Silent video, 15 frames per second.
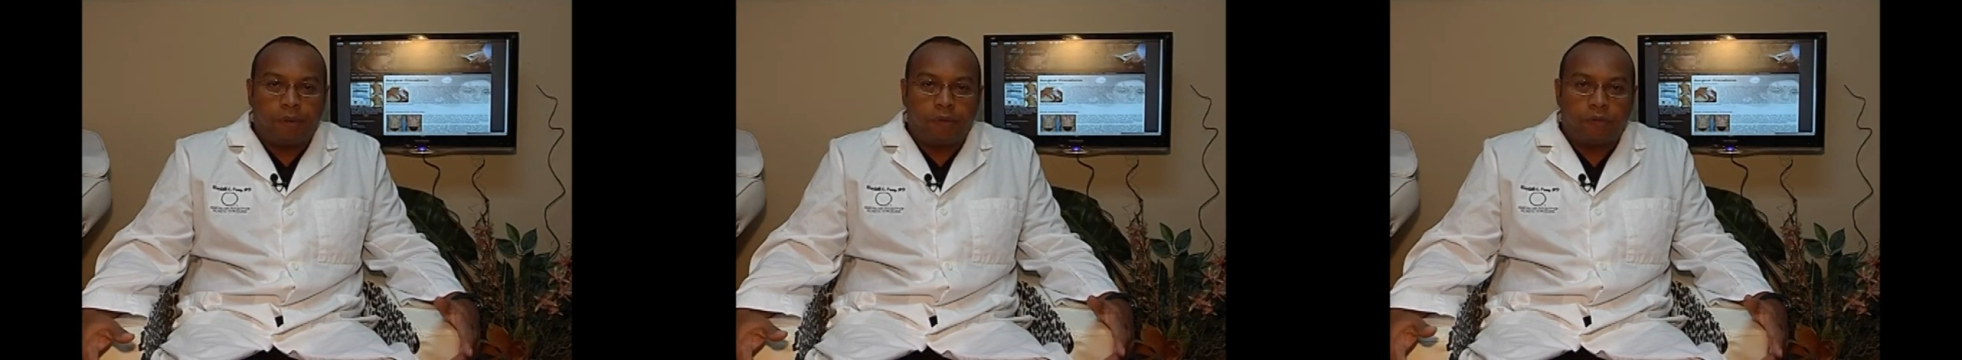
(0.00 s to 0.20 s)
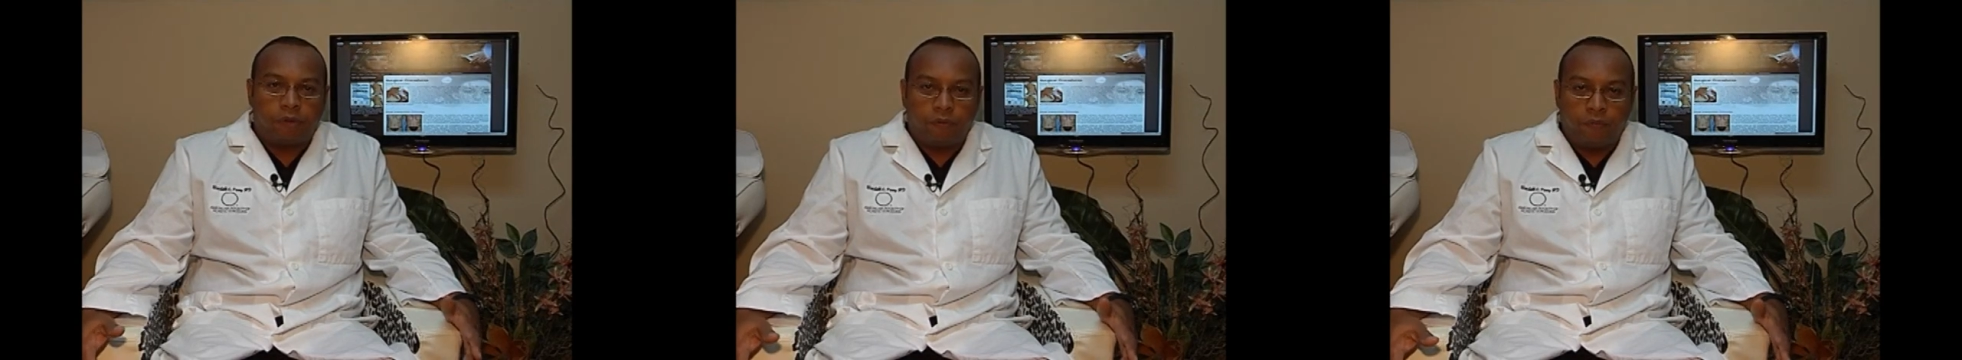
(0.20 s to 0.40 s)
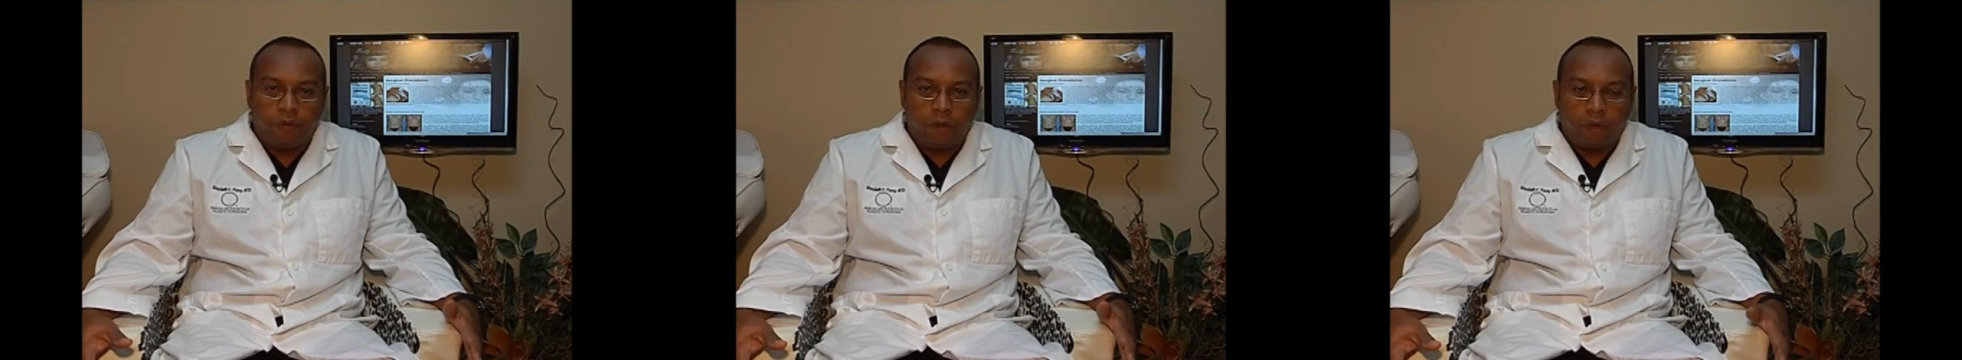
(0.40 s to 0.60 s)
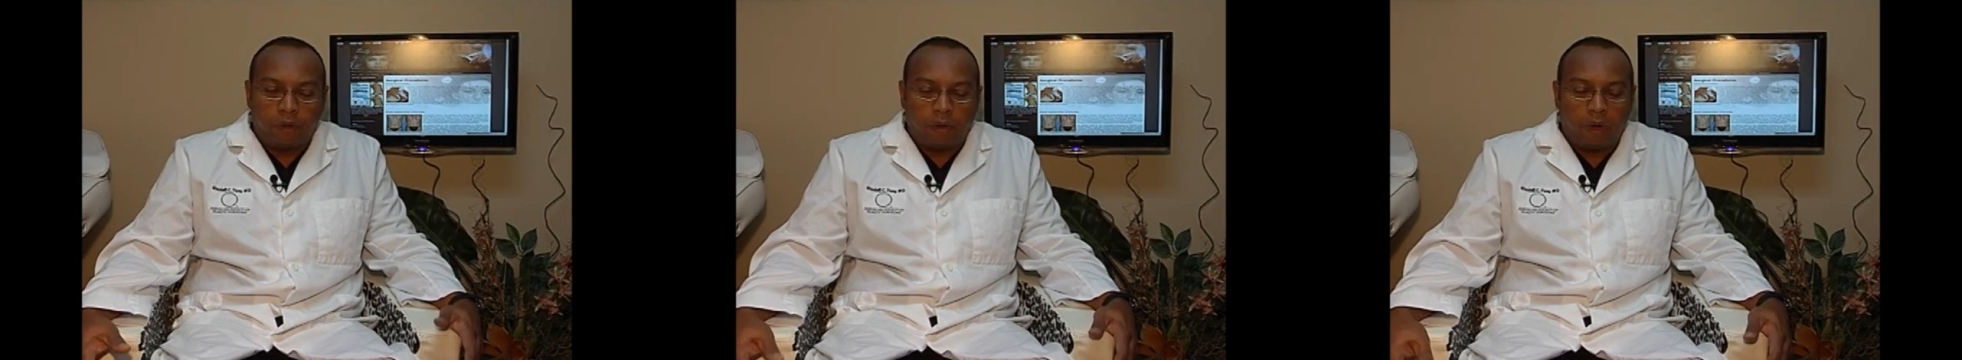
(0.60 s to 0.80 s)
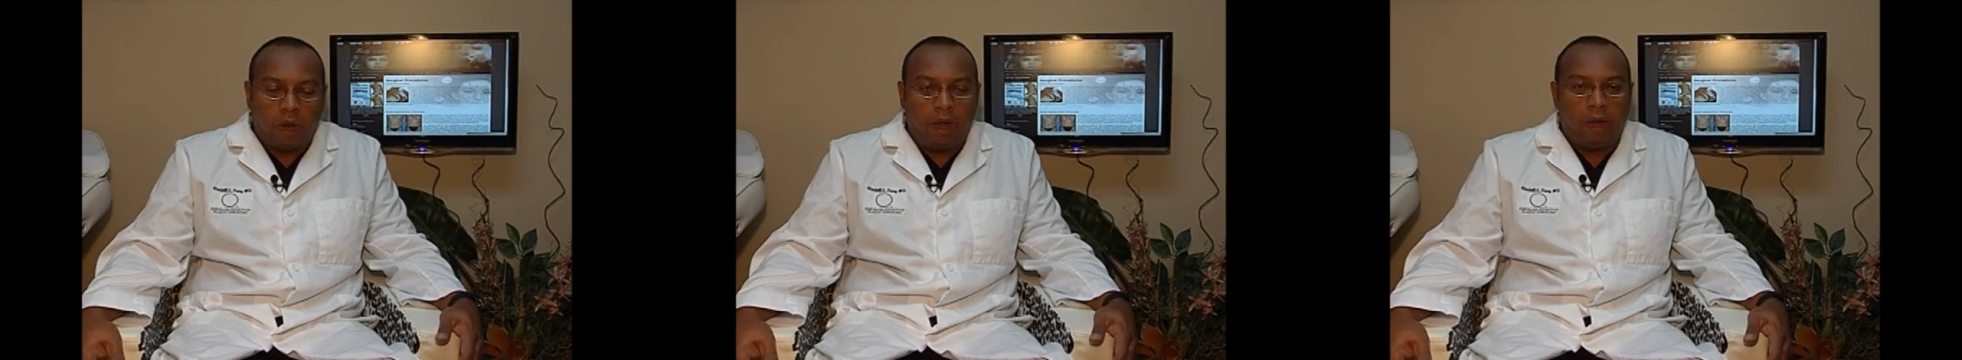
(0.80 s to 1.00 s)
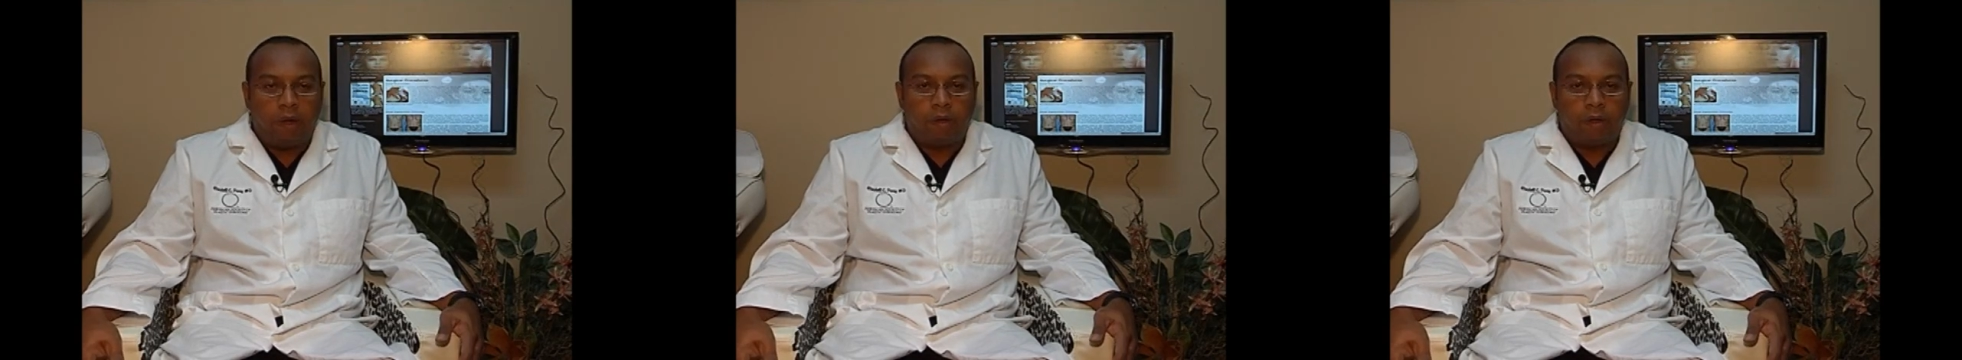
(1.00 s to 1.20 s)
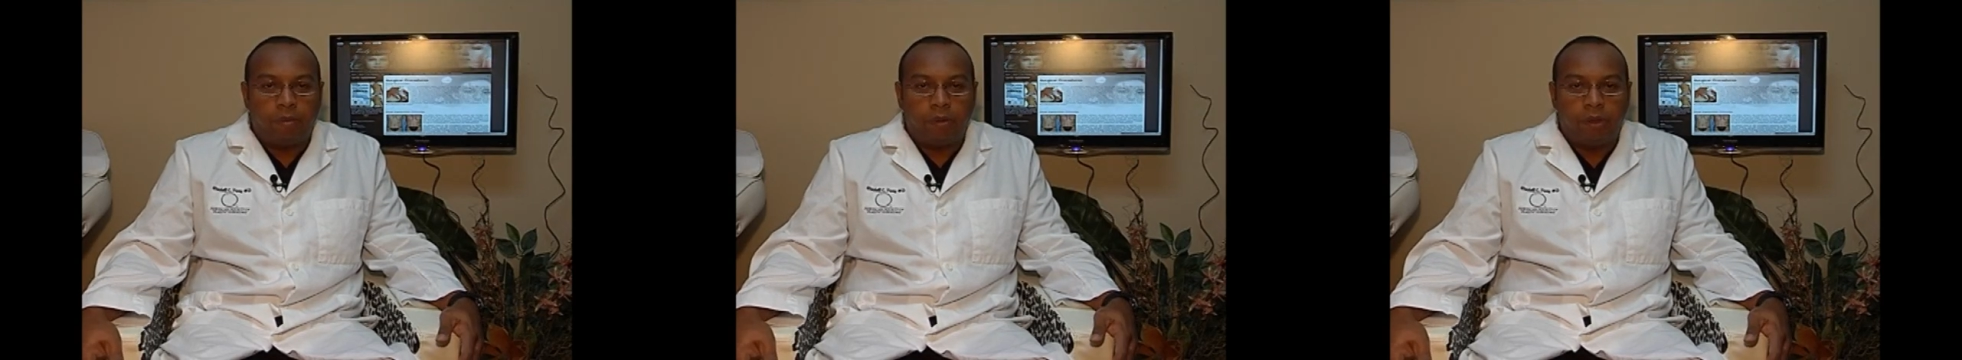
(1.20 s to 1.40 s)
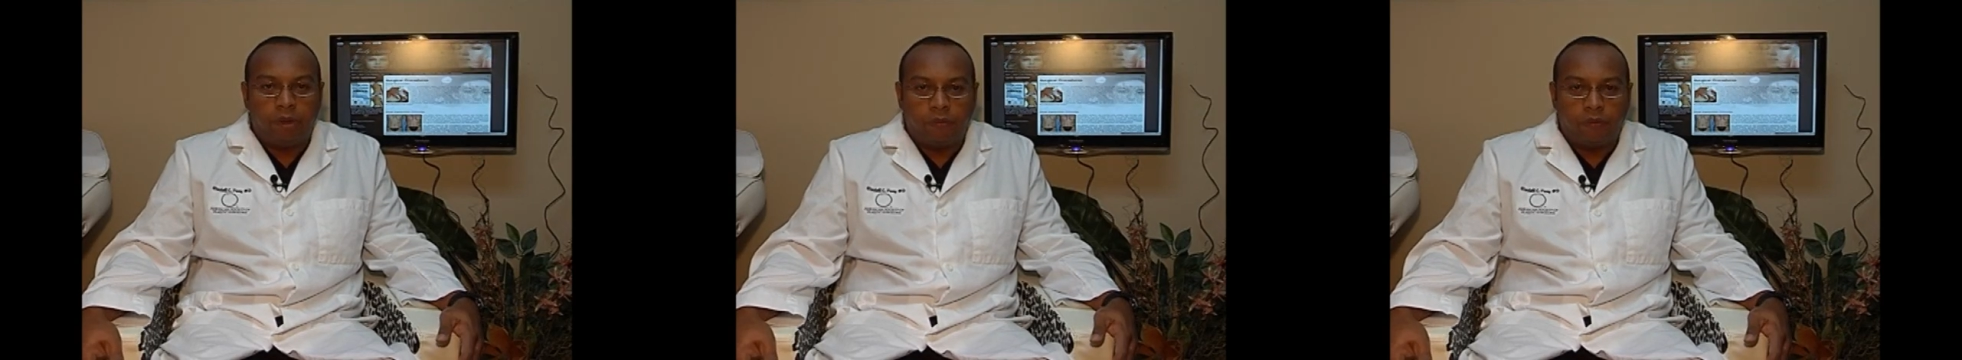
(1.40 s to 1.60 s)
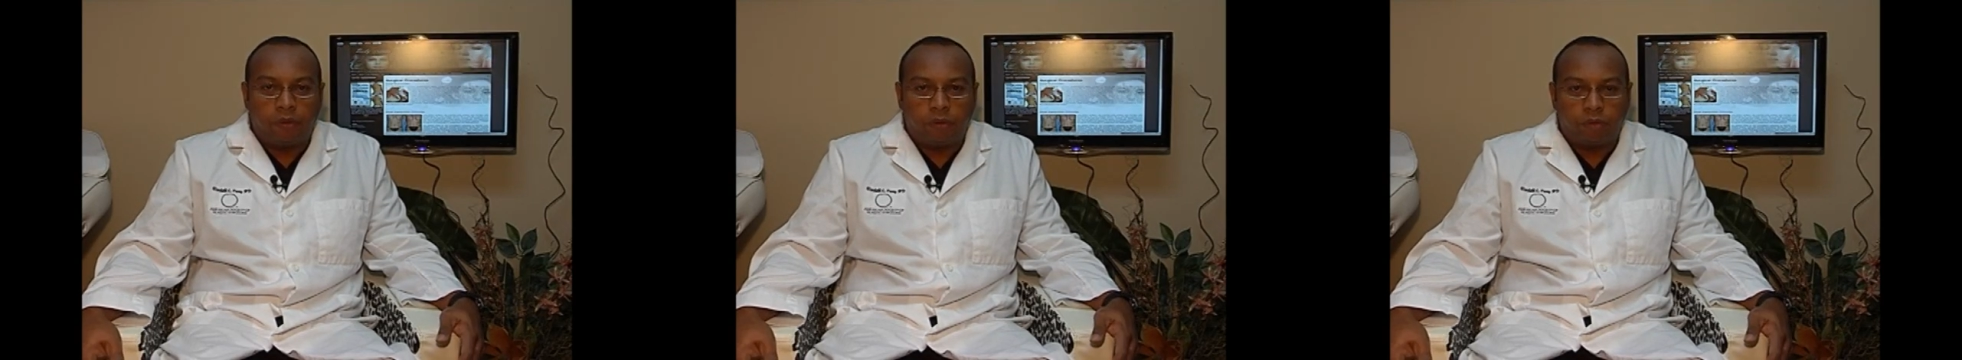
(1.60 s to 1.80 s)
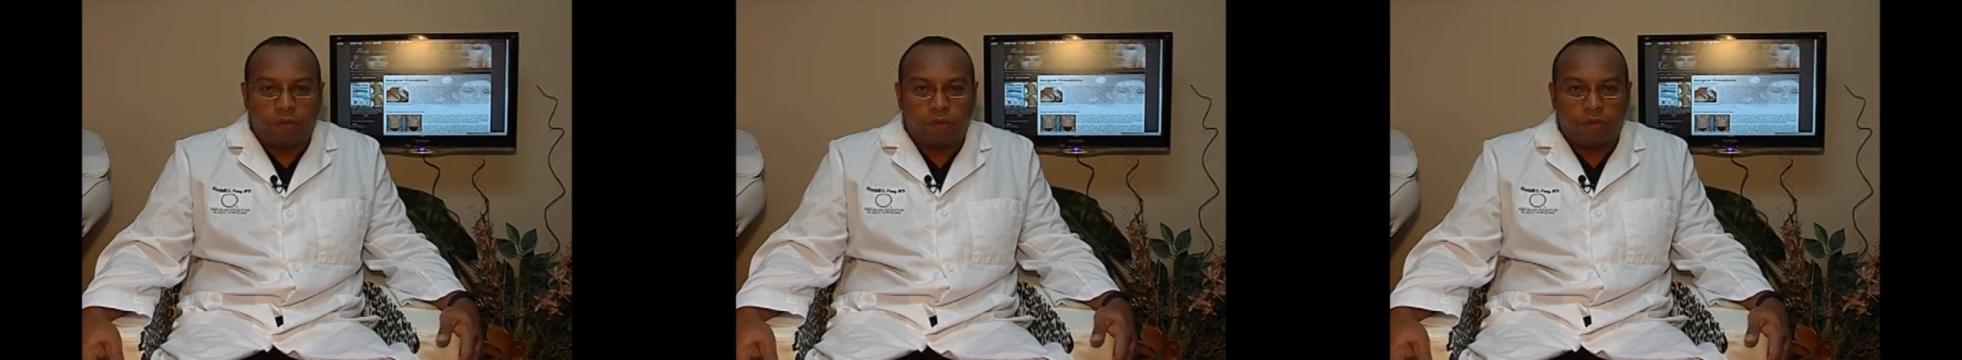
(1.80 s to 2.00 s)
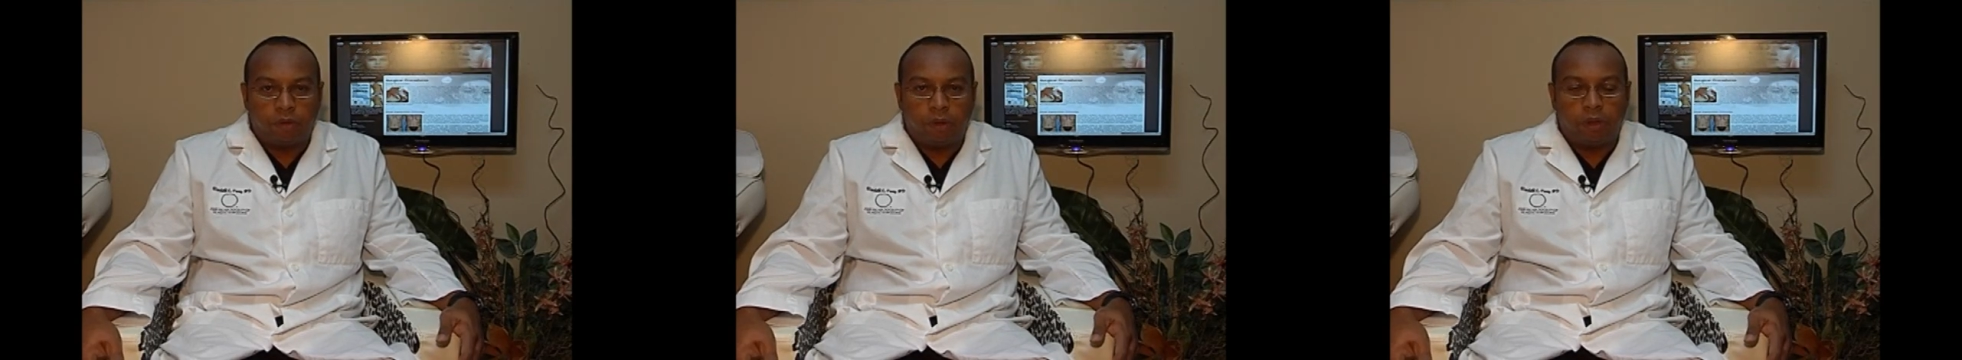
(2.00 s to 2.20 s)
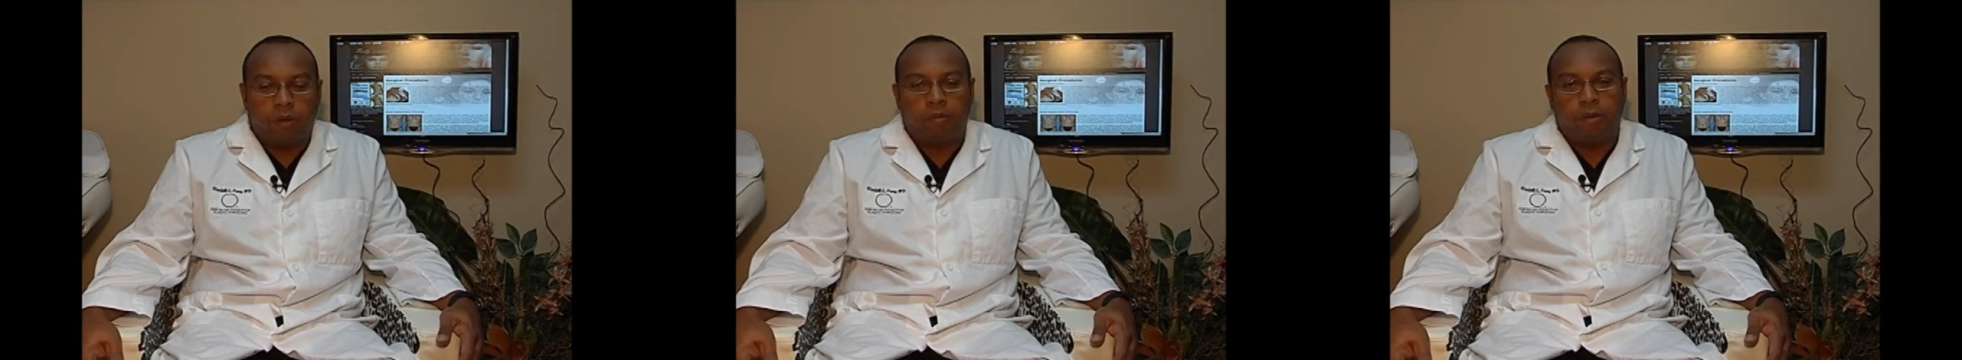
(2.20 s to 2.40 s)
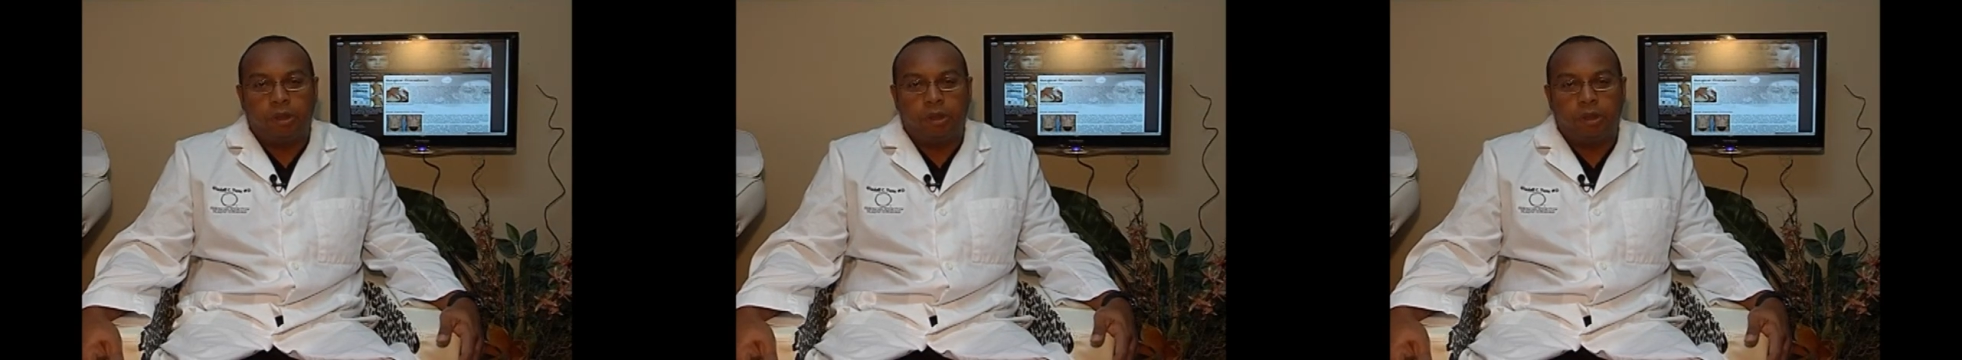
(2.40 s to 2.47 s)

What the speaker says: severe and can be difficult to treat